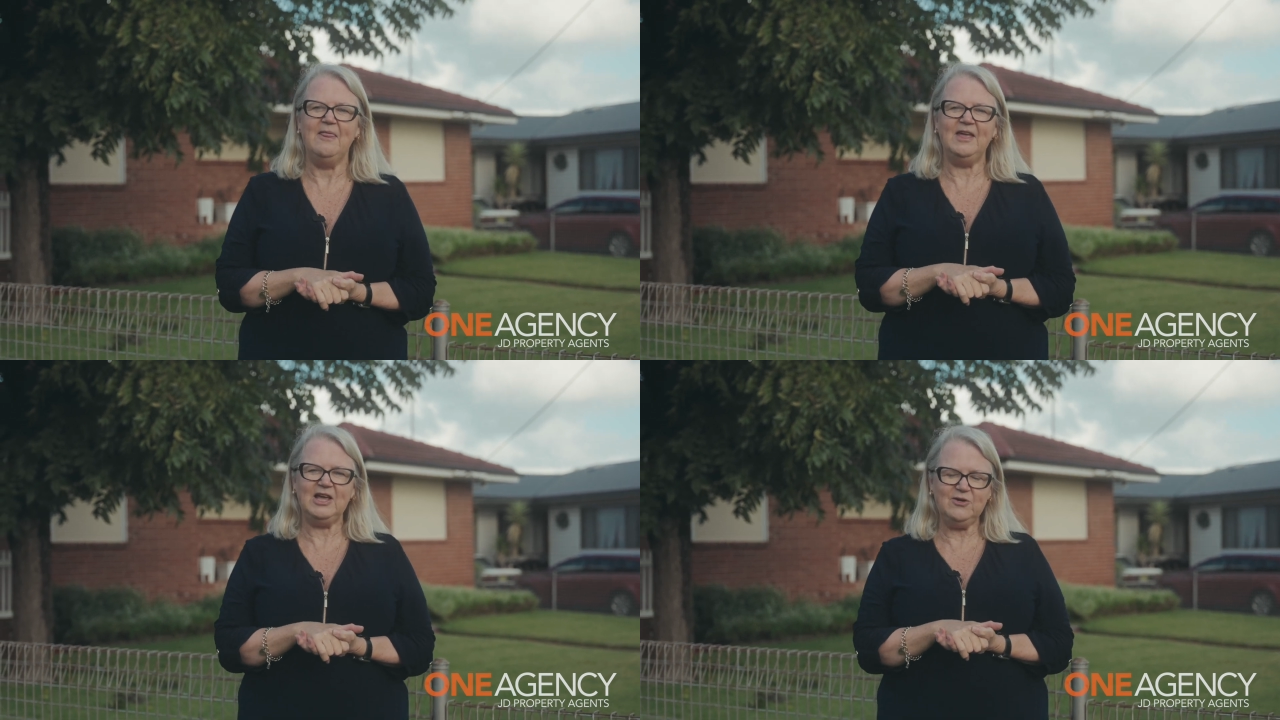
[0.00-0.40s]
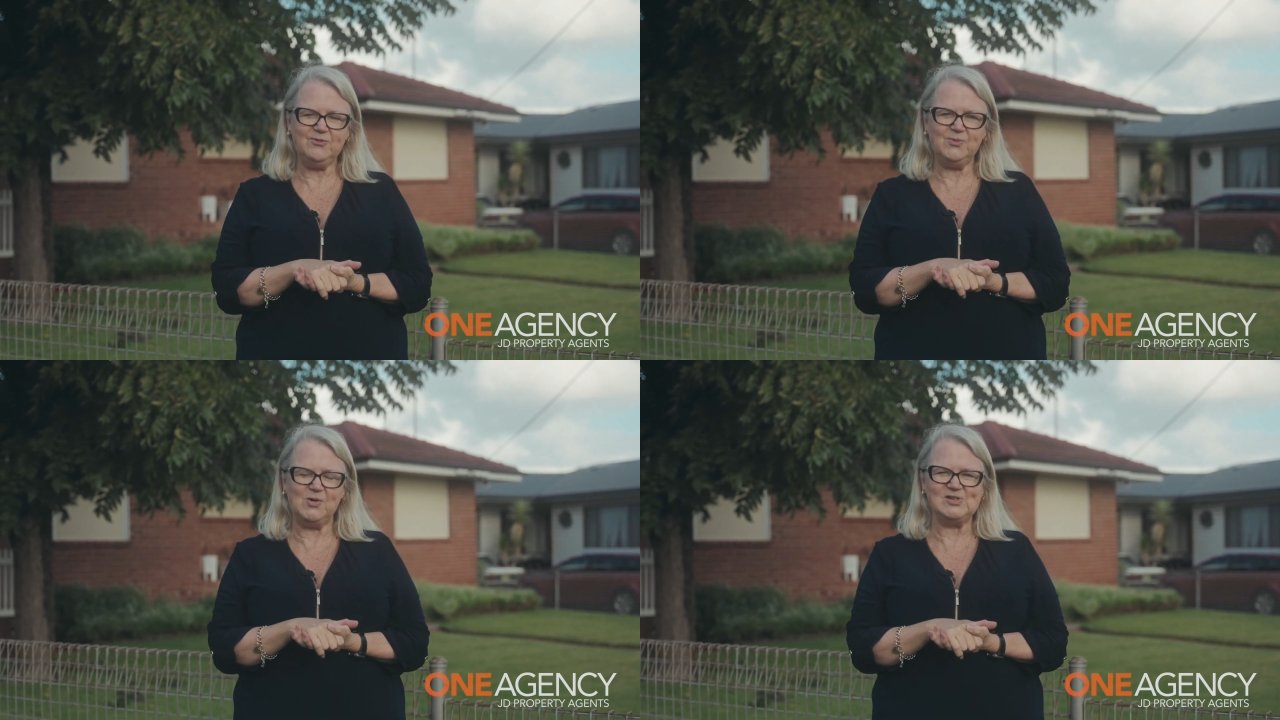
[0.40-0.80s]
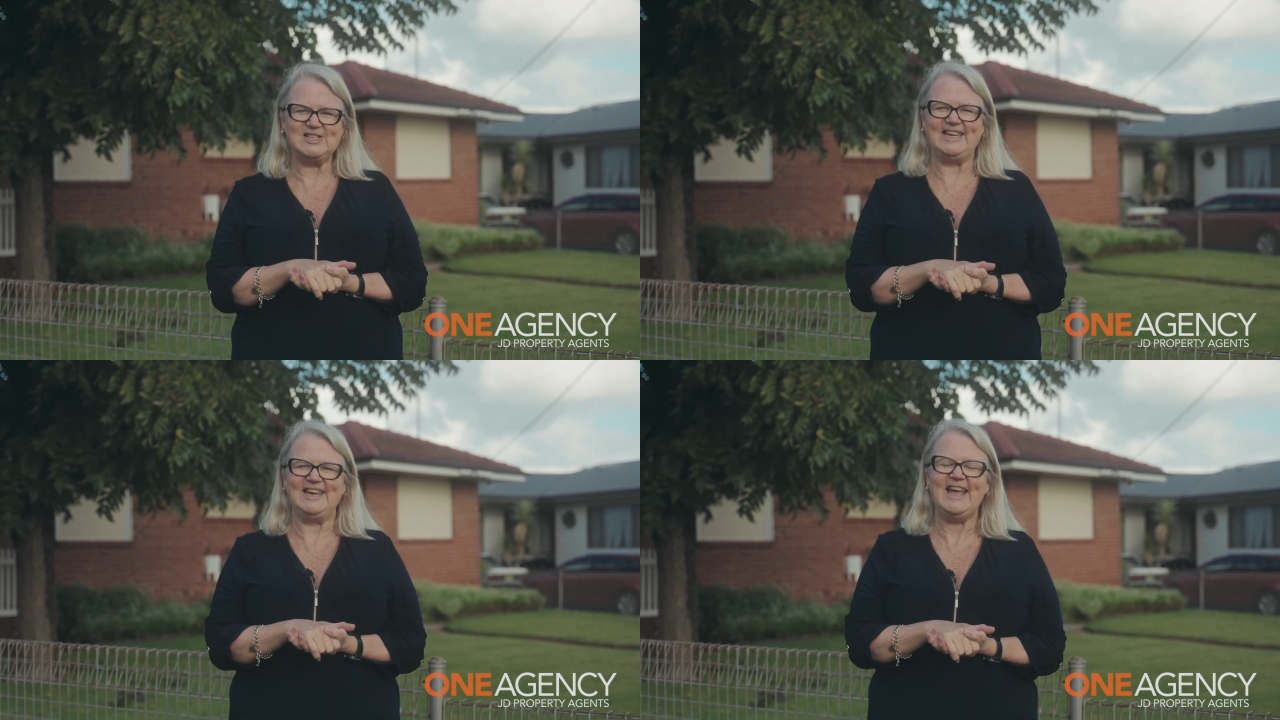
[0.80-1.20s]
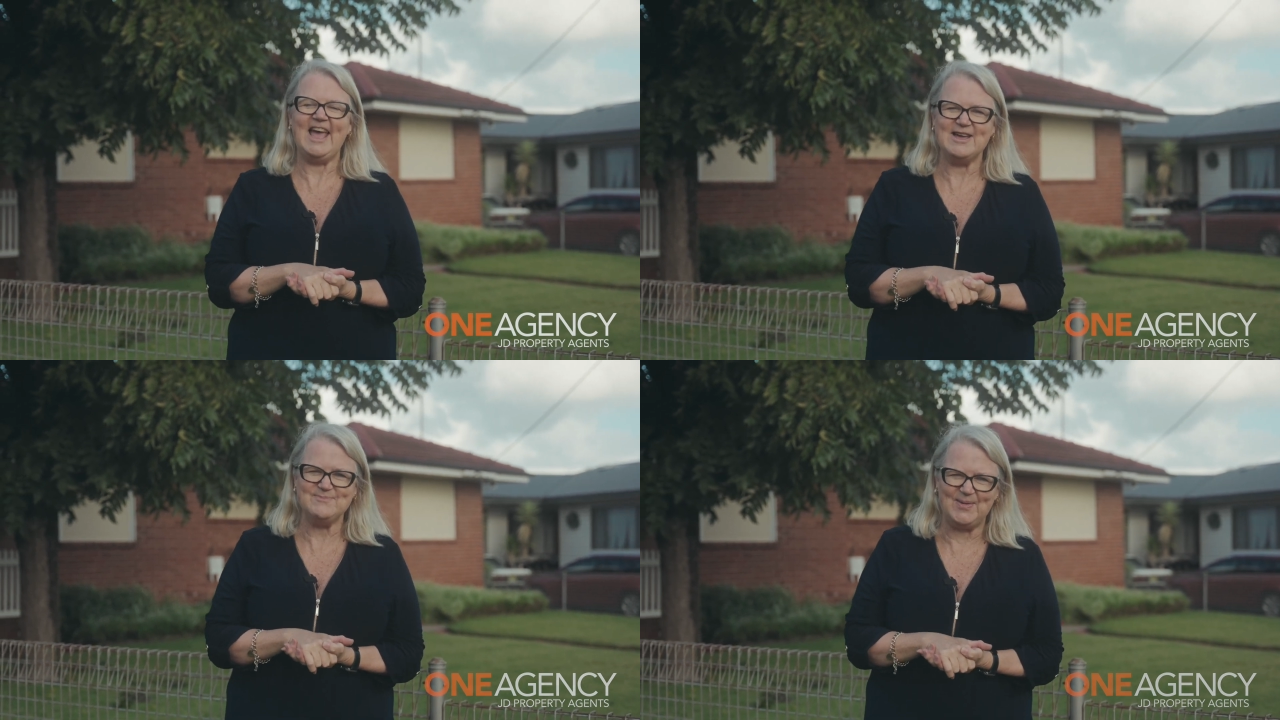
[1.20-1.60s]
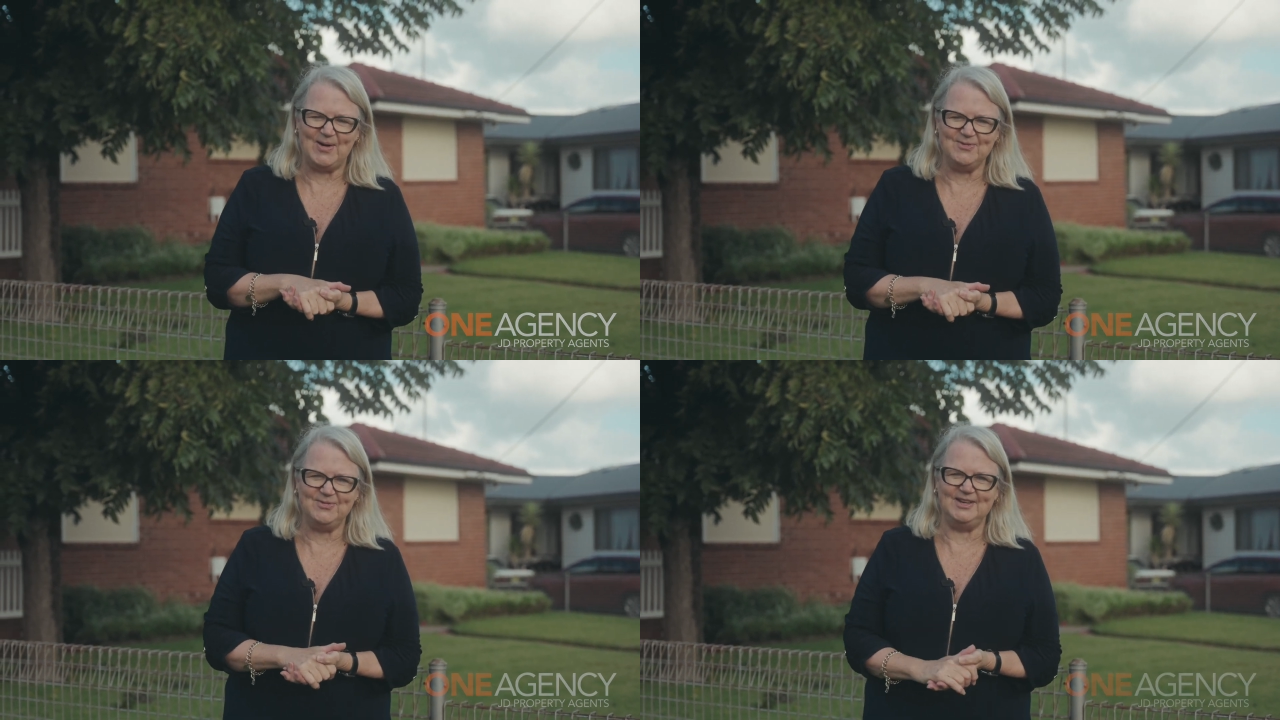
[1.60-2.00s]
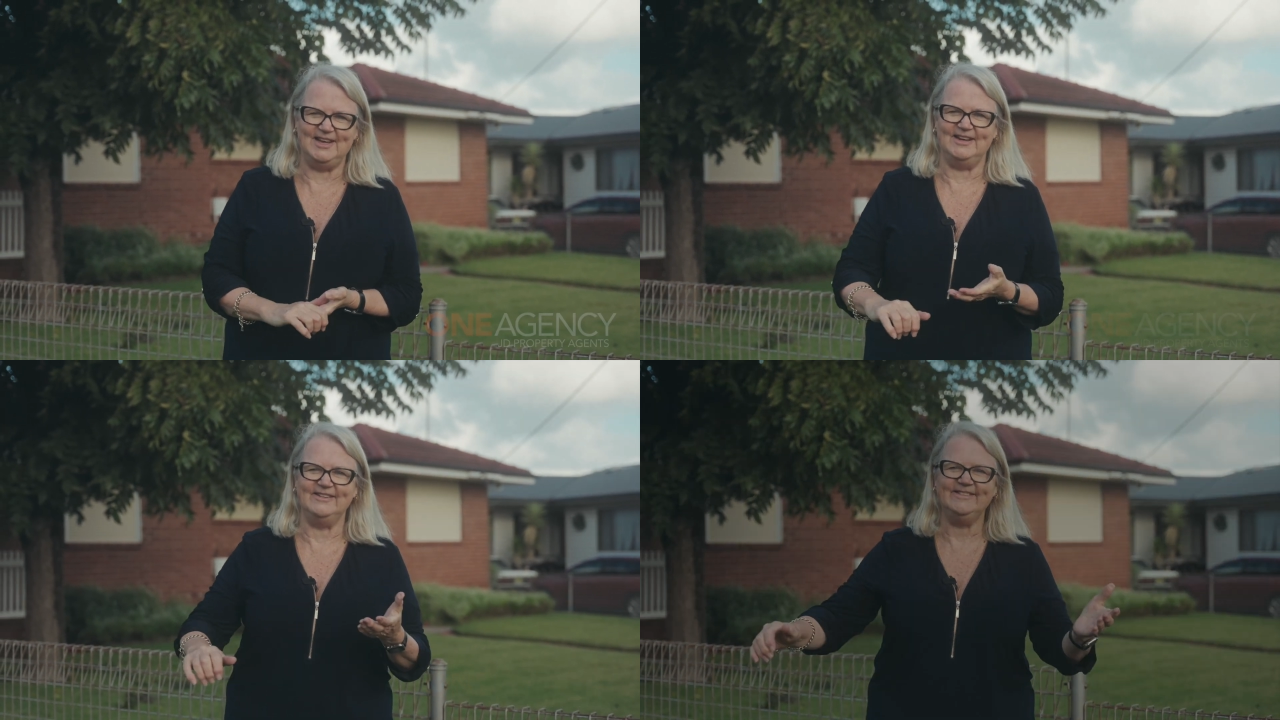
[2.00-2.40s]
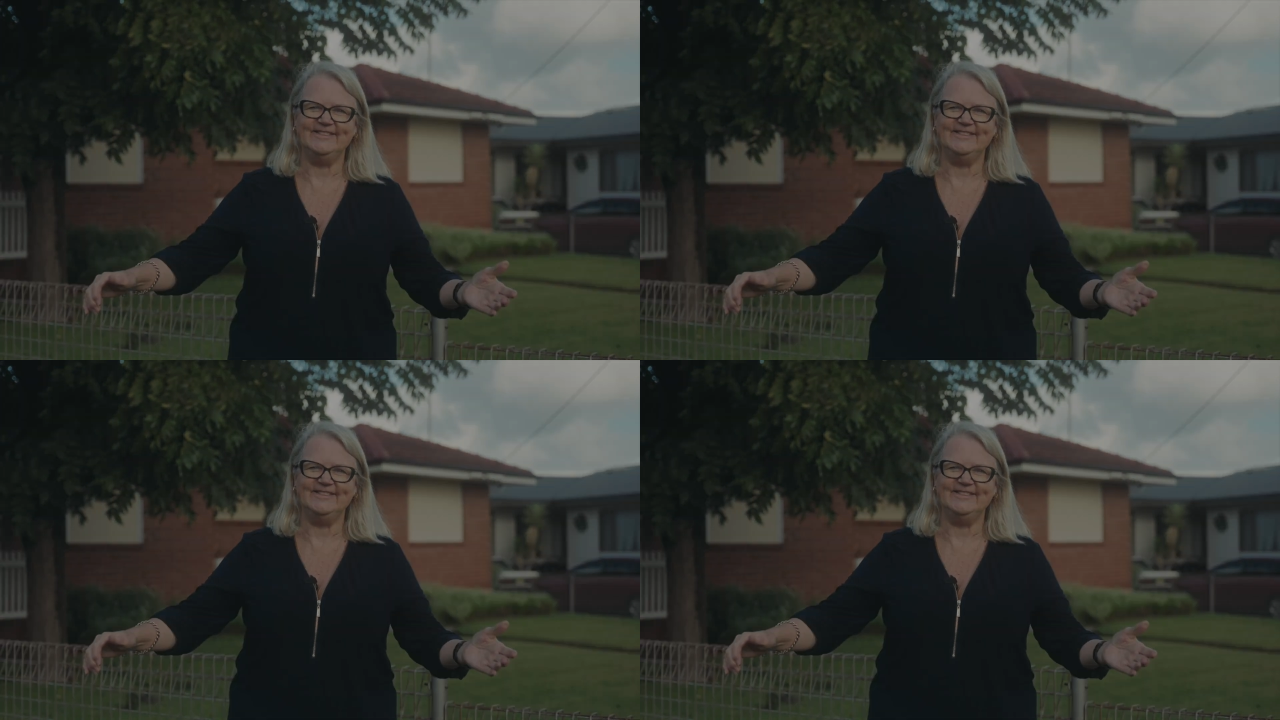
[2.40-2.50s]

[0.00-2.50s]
Thank you for watching, and bye for now.